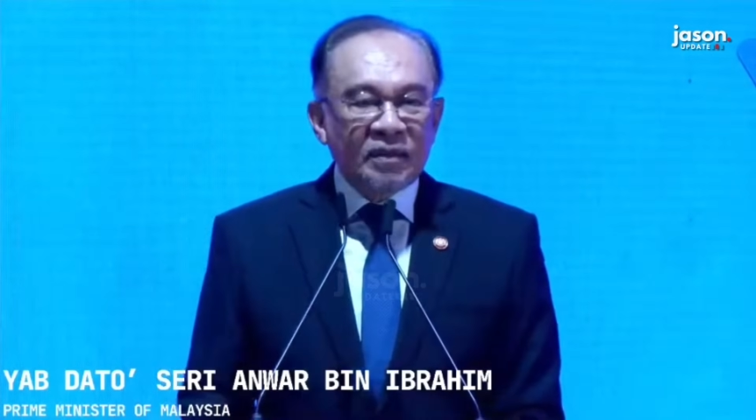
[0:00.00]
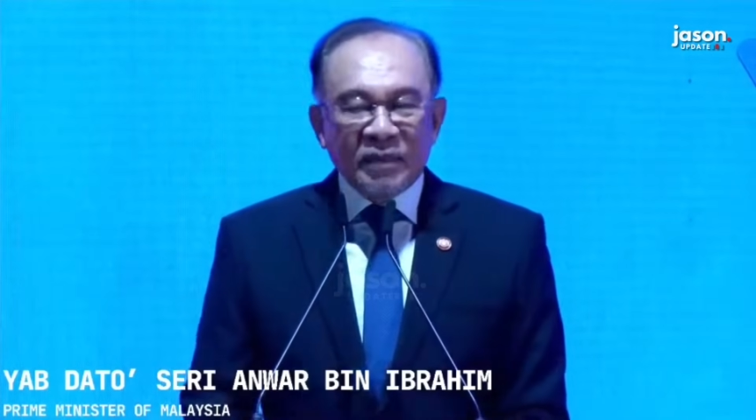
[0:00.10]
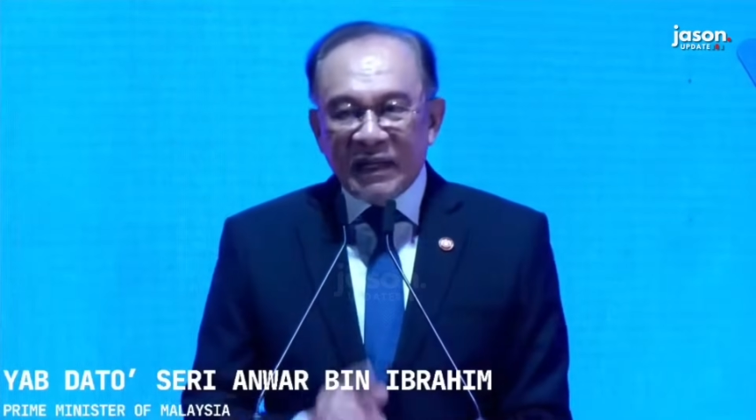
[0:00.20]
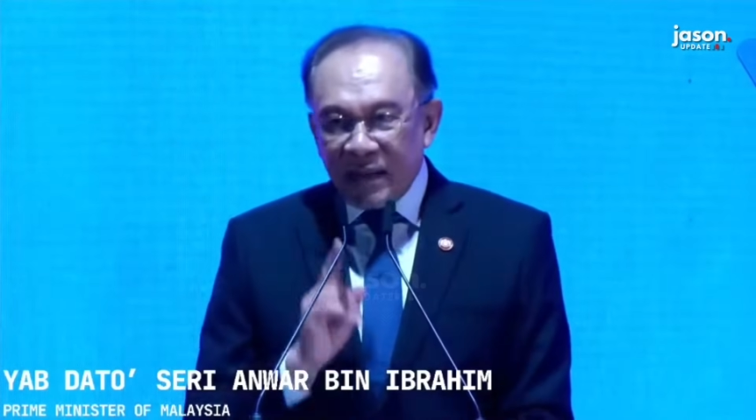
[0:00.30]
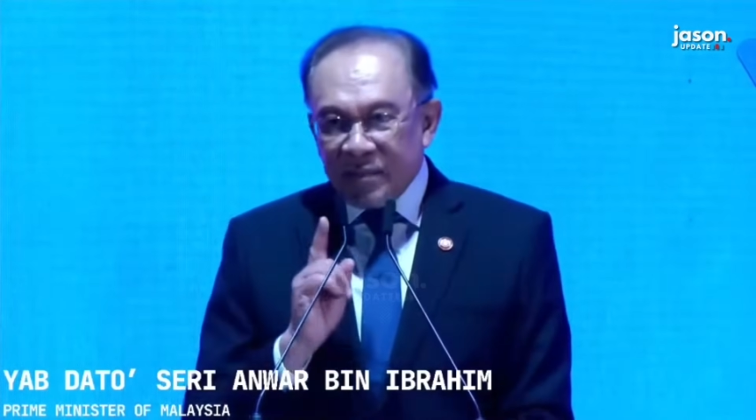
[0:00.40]

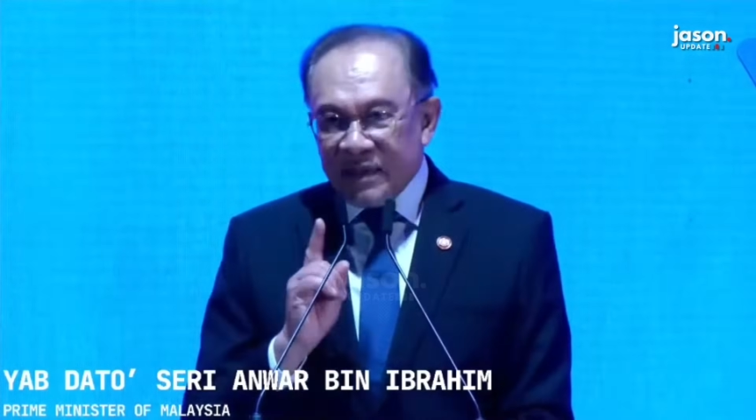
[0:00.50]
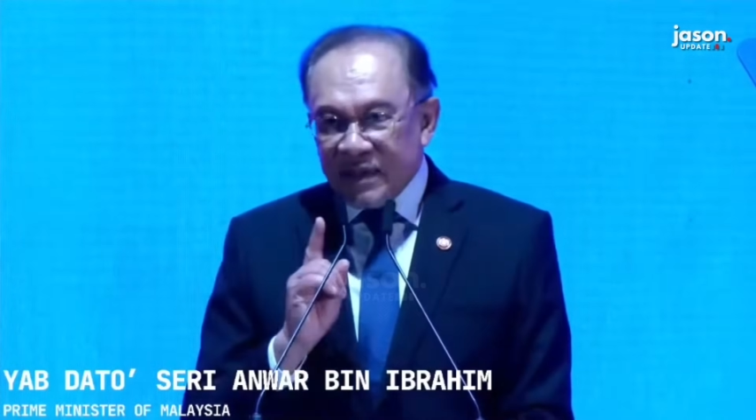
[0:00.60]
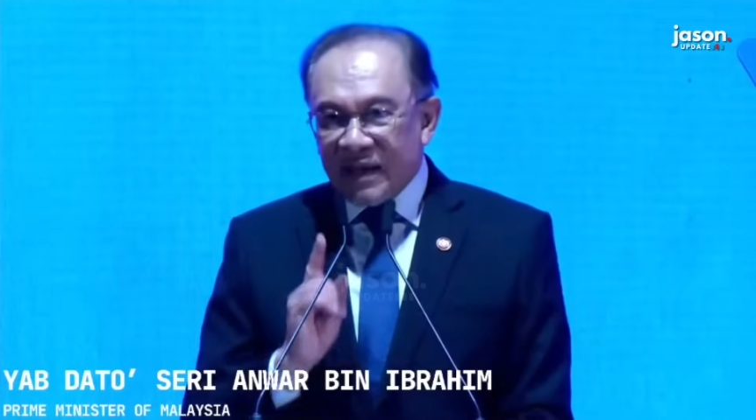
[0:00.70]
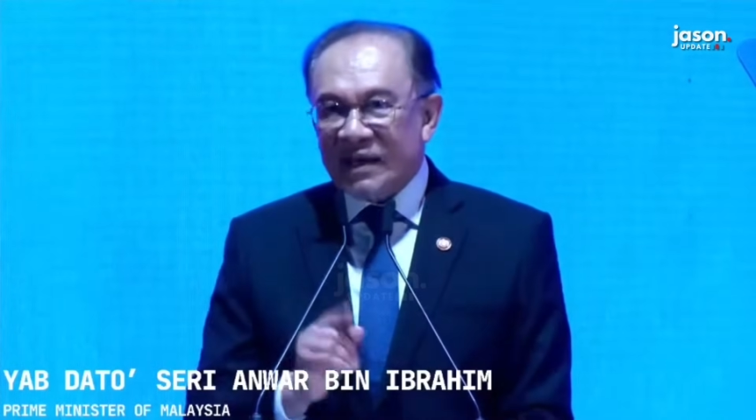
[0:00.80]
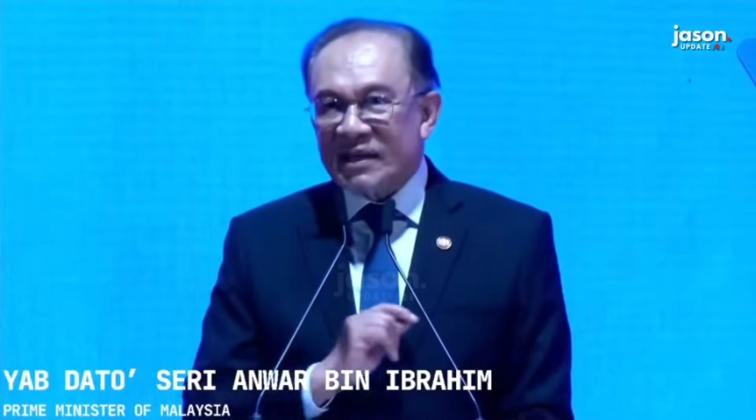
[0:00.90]
but let me
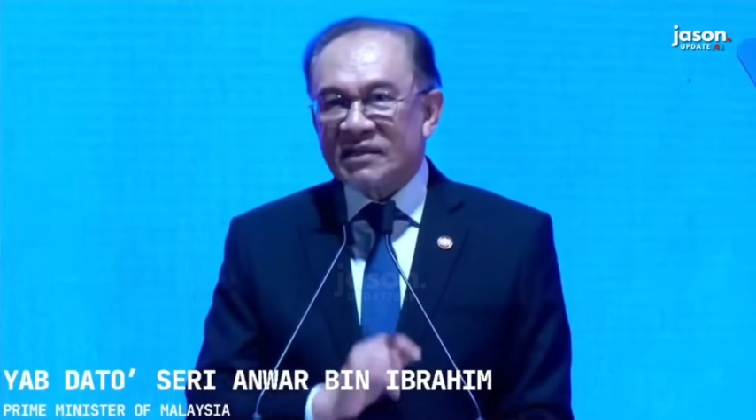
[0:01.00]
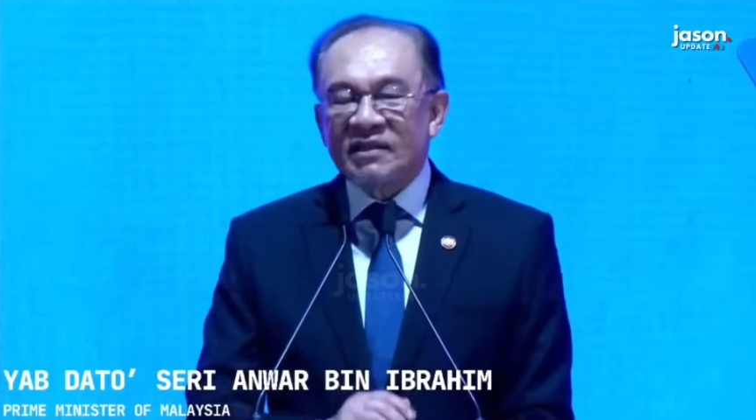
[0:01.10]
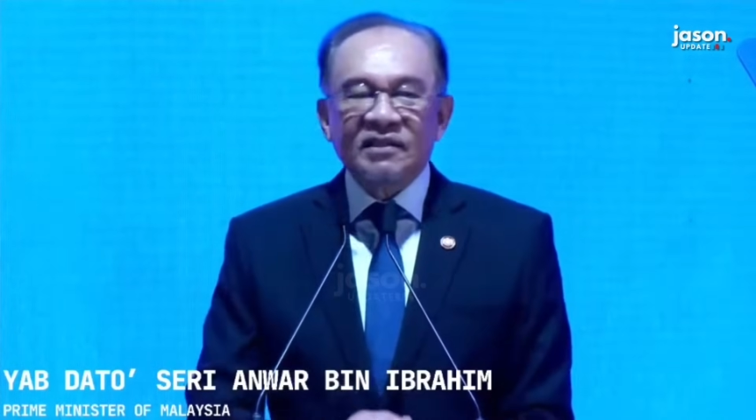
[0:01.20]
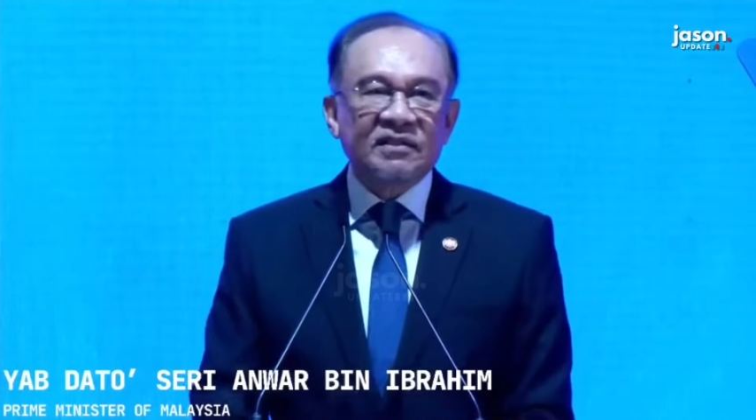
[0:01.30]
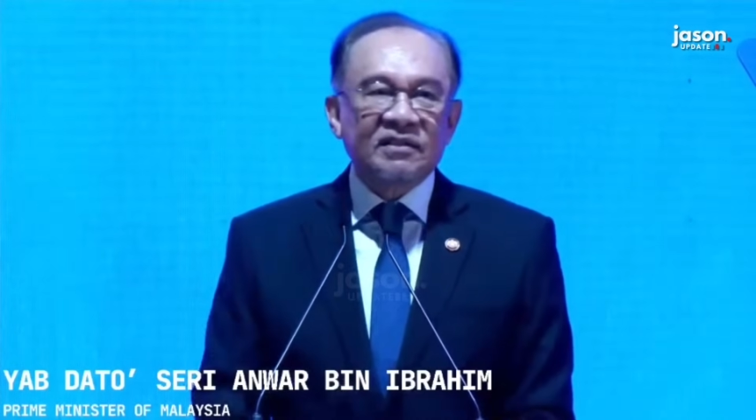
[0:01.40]

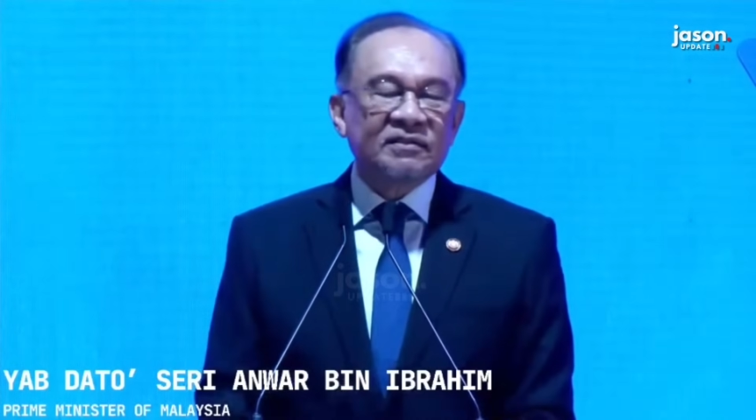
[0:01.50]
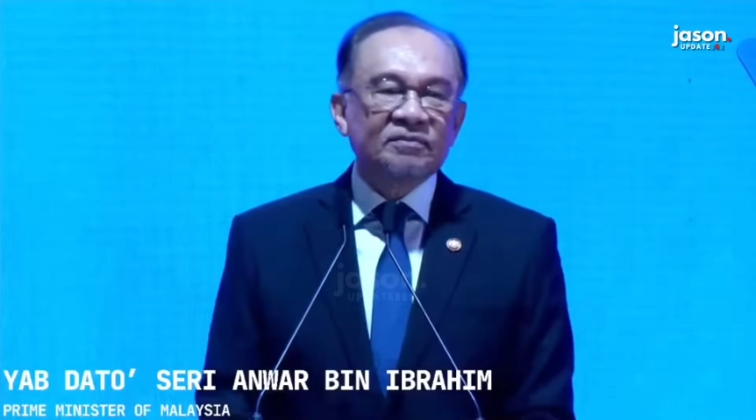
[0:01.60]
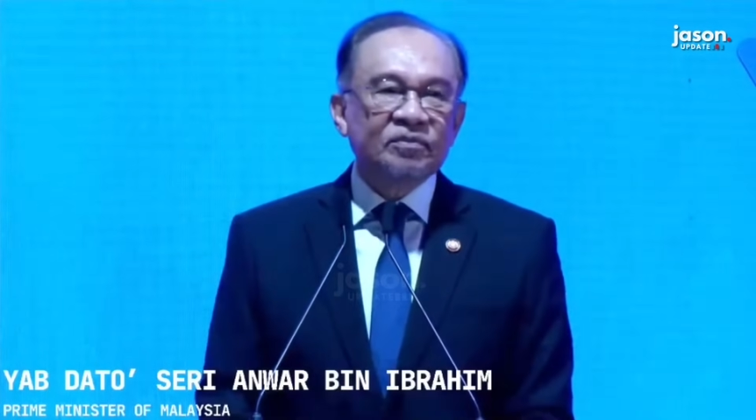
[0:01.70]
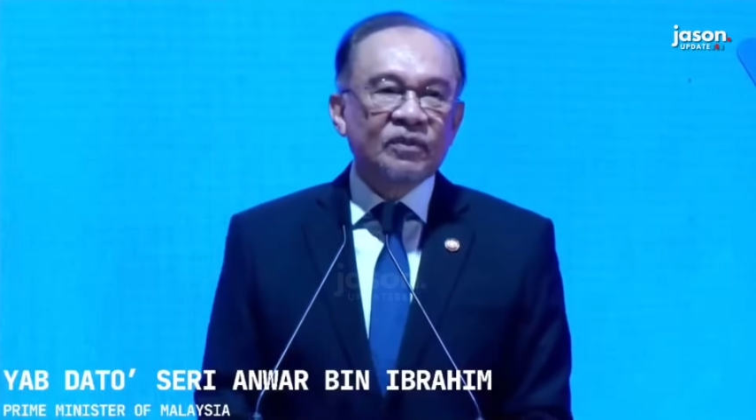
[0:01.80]
digress a little.